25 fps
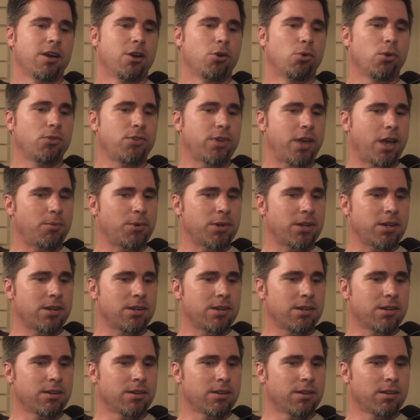Well, tell
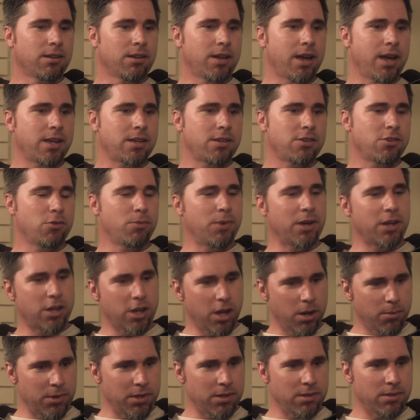me, like, you've been
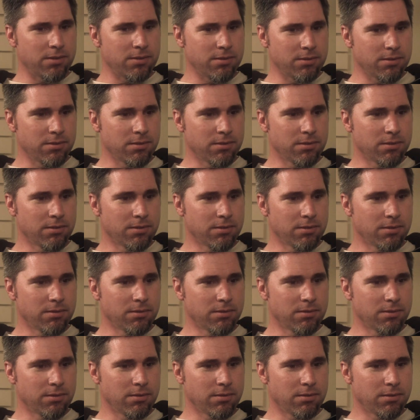coming
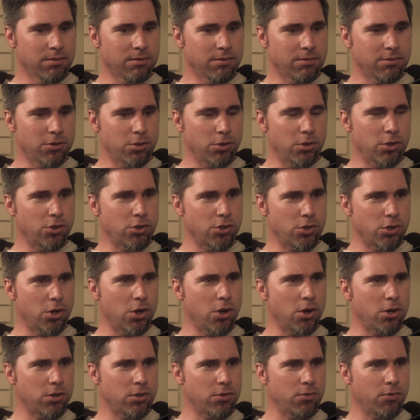to the
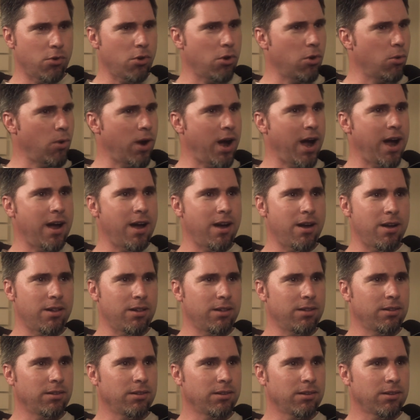church for a
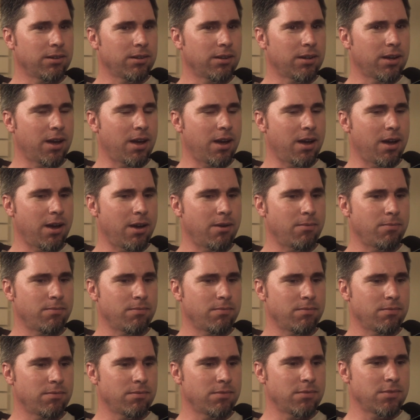while.
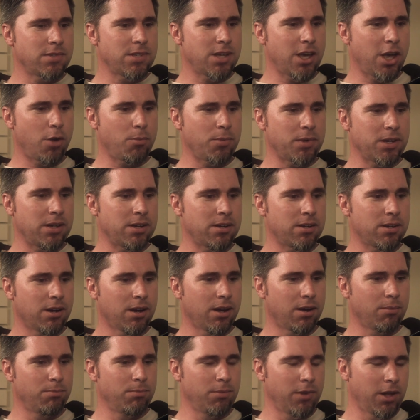Tell me
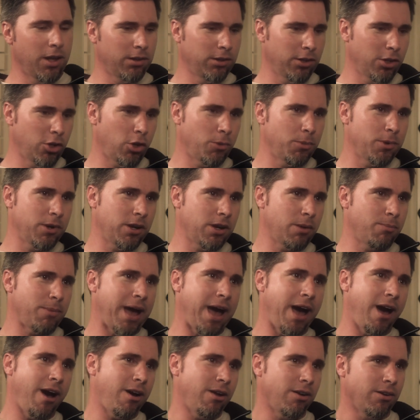a little bit
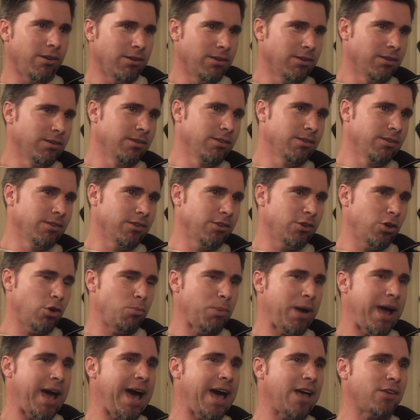about your
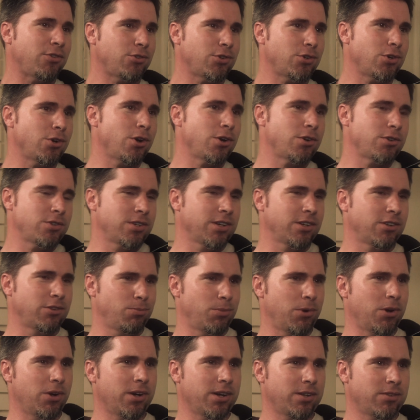past church
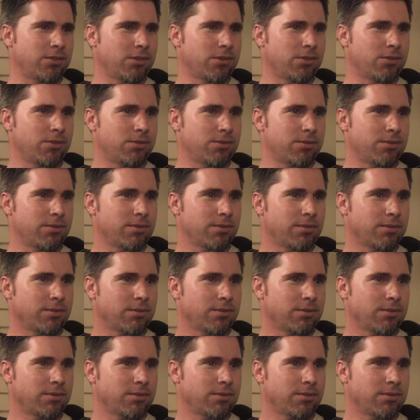experiences.